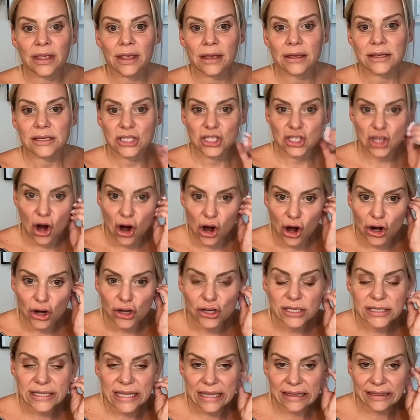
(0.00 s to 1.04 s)

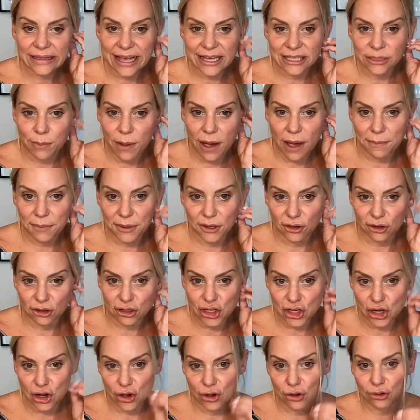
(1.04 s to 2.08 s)
stars, less popular
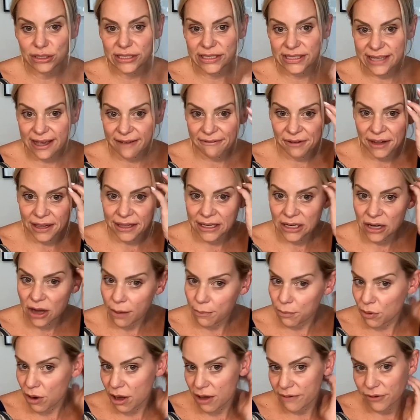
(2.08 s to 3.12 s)
shows, definitely not
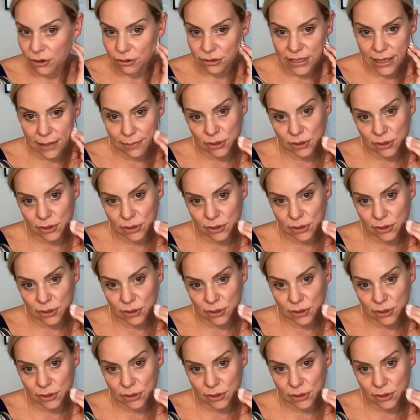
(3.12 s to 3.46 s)
Bravo type